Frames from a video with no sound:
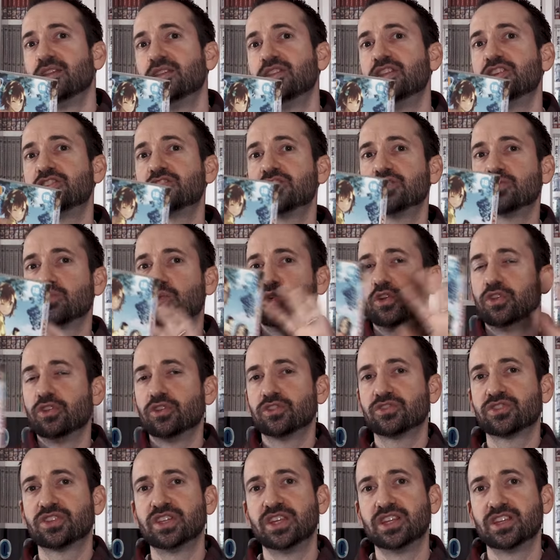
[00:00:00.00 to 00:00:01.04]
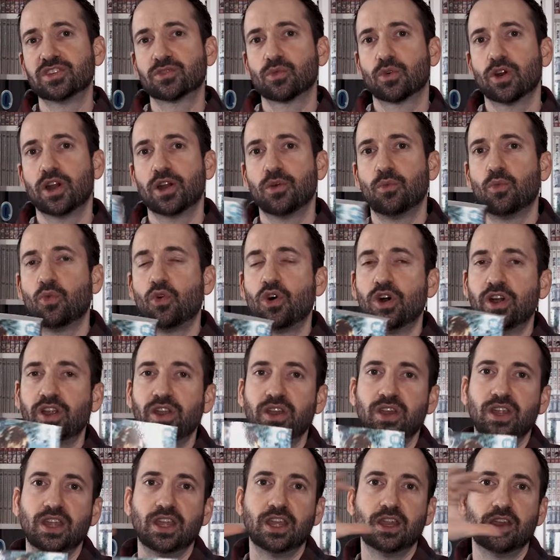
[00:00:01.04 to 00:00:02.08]
this is one of those things where I
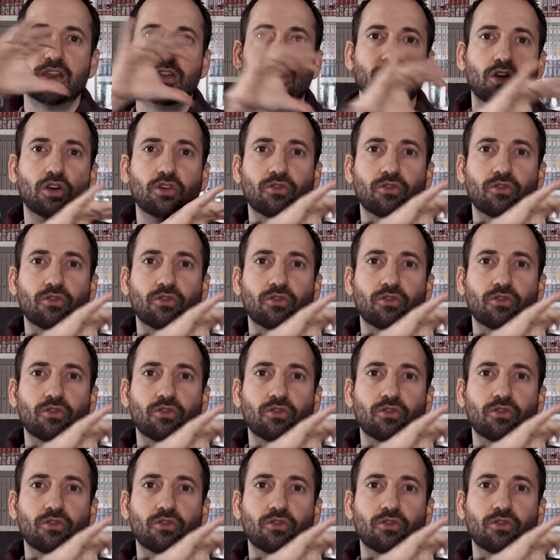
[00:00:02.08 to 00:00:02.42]
wanted to get an